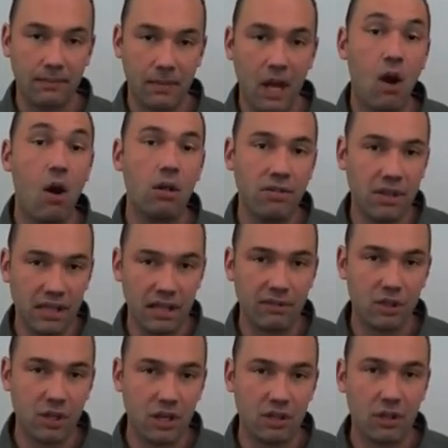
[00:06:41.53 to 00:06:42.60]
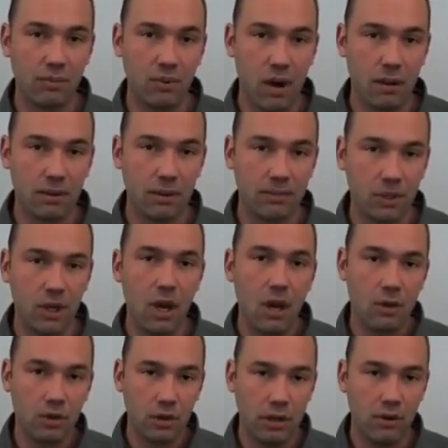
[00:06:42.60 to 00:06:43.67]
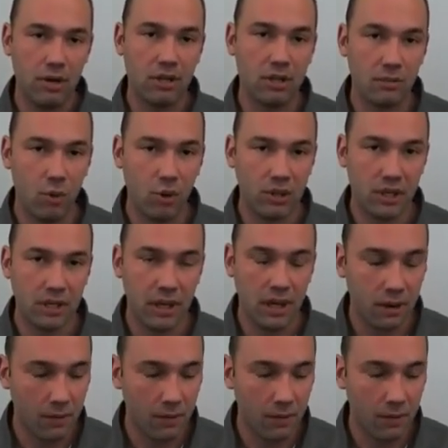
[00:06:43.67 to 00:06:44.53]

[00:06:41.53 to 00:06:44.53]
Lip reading: Okay, at all of the level j subproblems. So here it is in more